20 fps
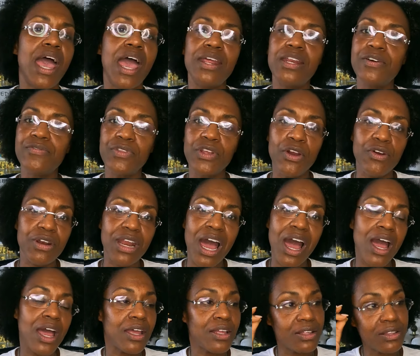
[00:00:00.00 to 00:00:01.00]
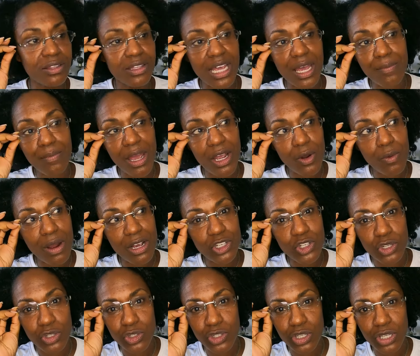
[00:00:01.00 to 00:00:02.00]
And if they're not, then my
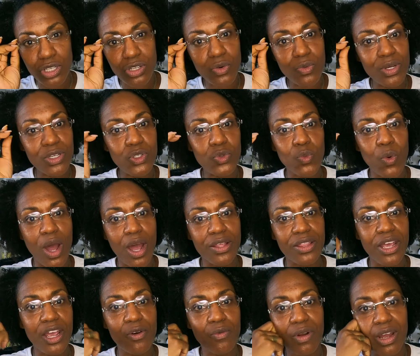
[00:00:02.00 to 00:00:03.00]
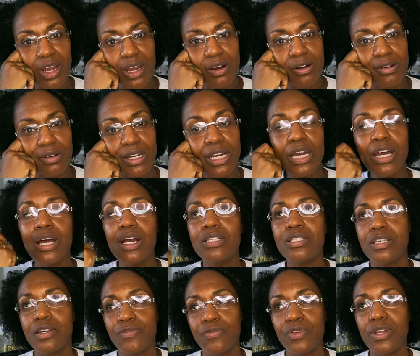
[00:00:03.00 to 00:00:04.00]
question to you is why are they around?
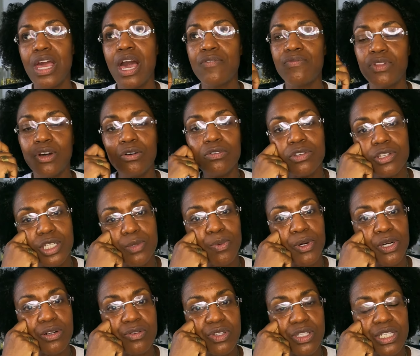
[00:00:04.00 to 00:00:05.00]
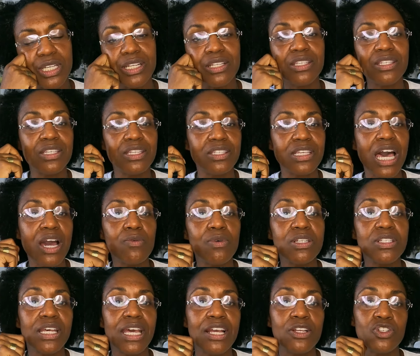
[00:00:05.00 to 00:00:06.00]
Tiffany, I've known this person since I
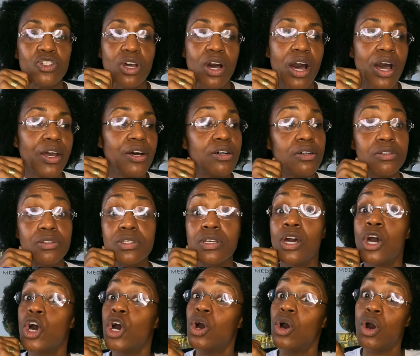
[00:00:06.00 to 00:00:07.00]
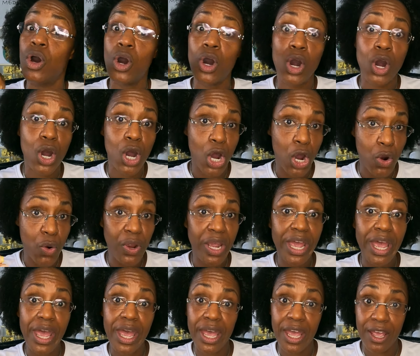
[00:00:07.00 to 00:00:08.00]
was a child.
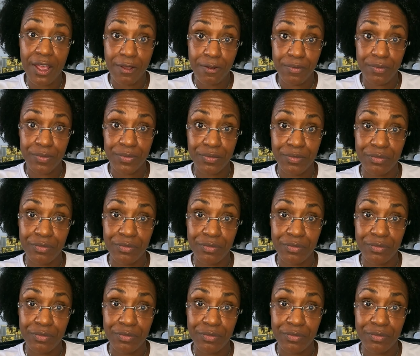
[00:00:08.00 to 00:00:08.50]
Okay.